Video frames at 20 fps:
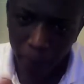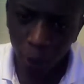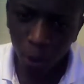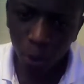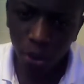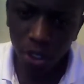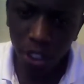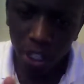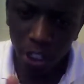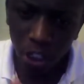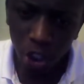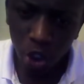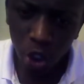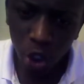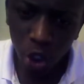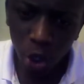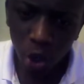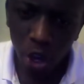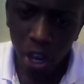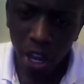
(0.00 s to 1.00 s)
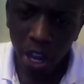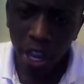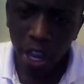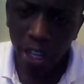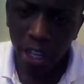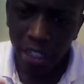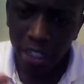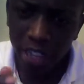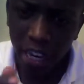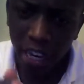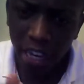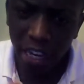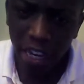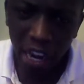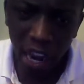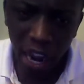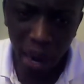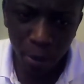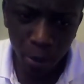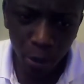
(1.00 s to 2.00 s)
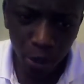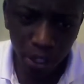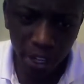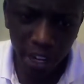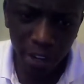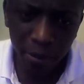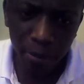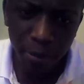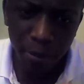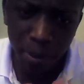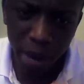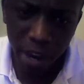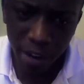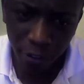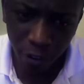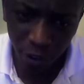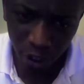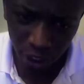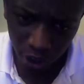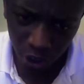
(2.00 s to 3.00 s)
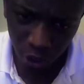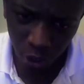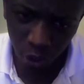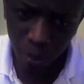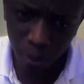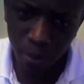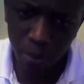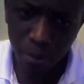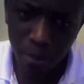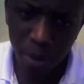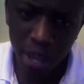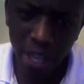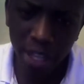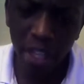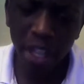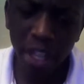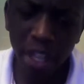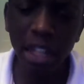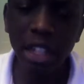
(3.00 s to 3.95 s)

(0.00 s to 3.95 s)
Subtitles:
put into their carbonated beverage to make